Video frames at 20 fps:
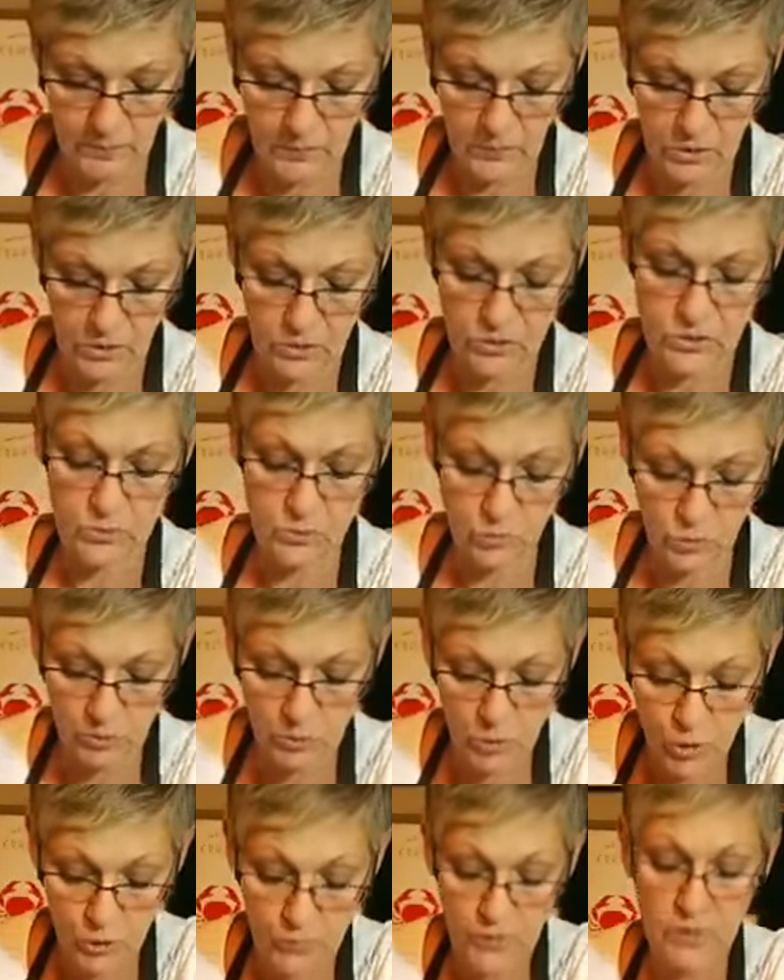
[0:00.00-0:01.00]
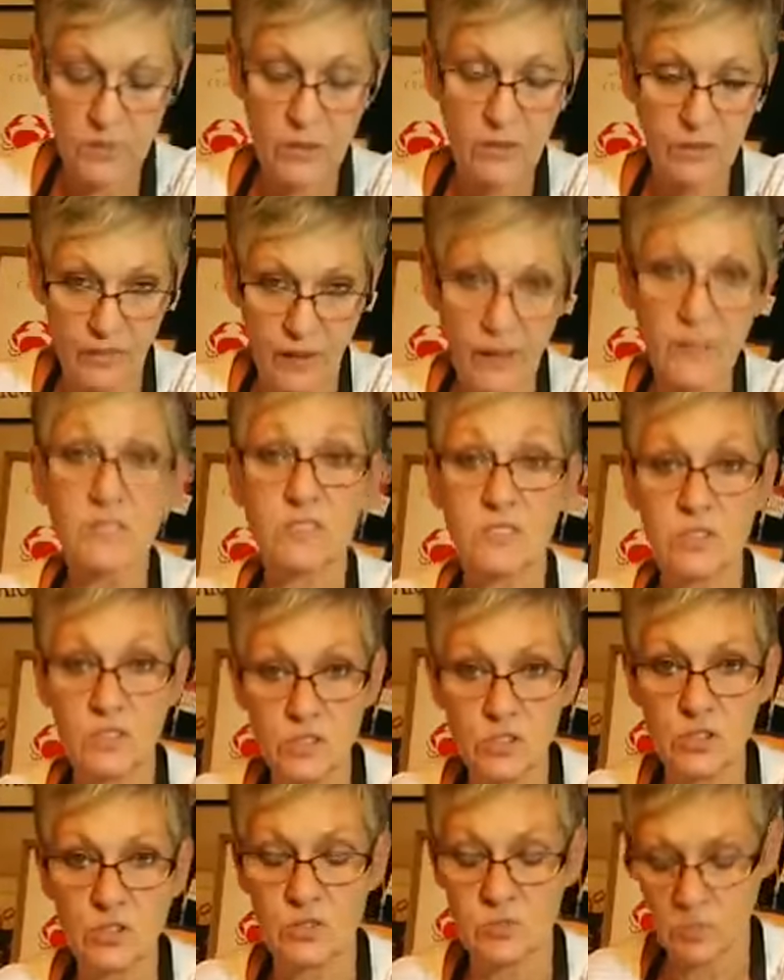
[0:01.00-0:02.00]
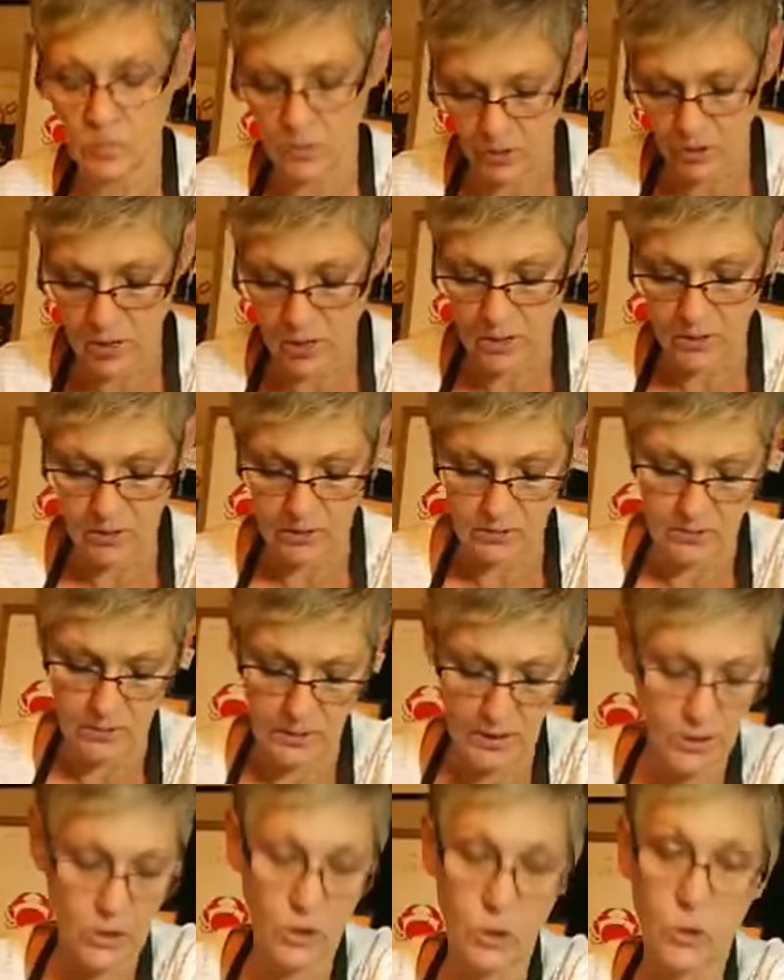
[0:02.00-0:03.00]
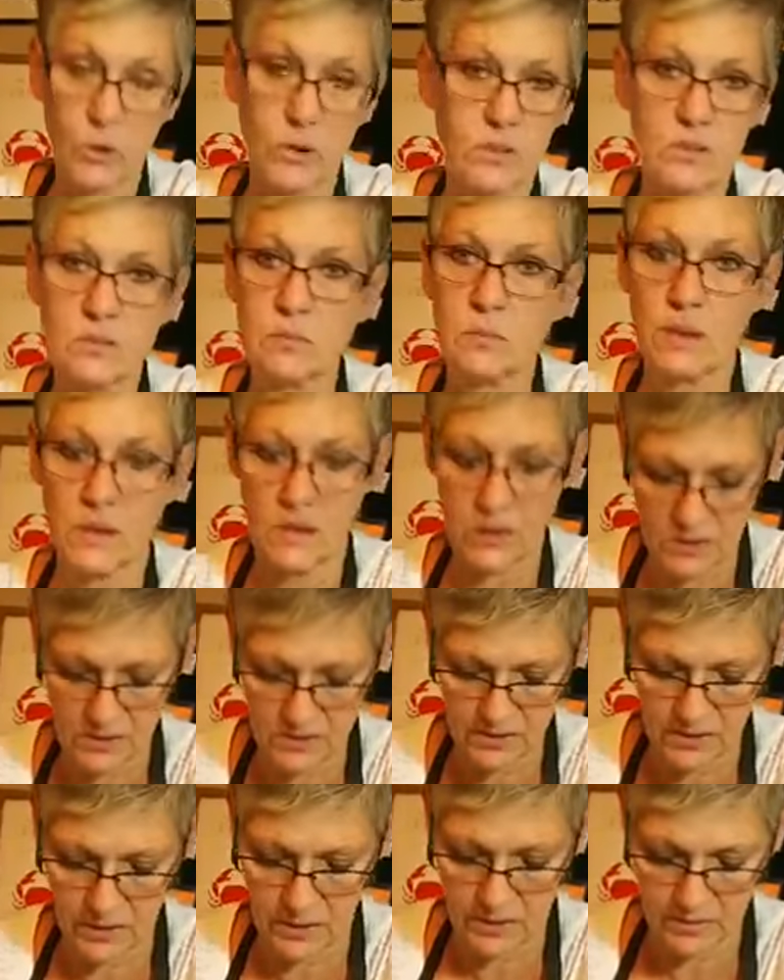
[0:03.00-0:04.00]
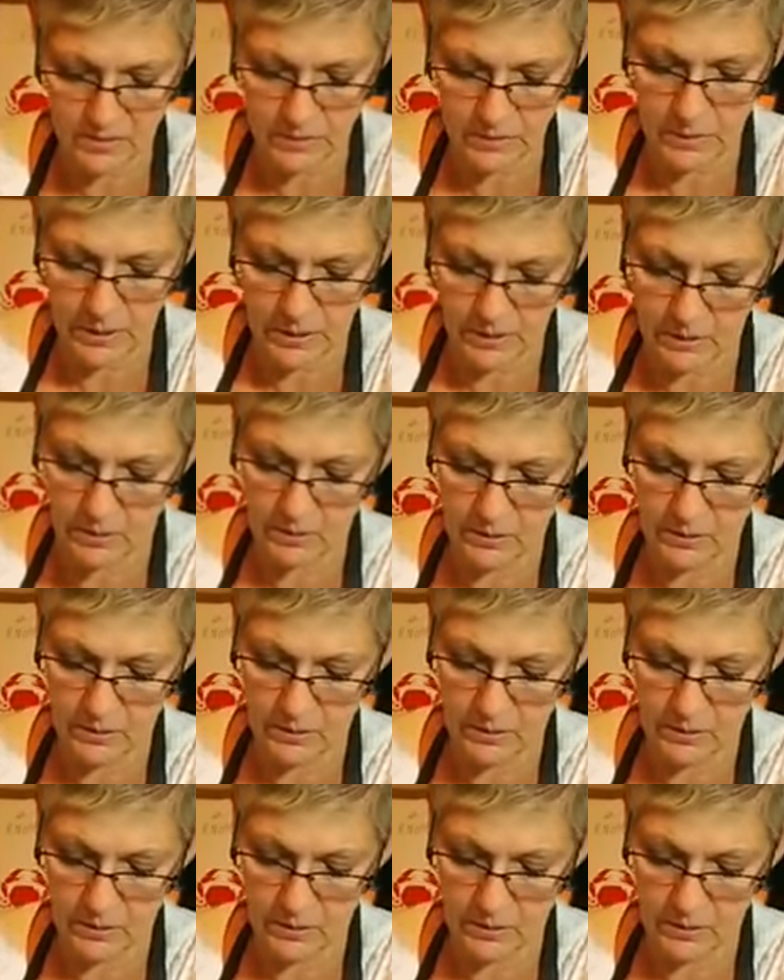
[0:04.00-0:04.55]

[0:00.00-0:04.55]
You're removing the fuzz that you just put on. I know it doesn't make any sense, but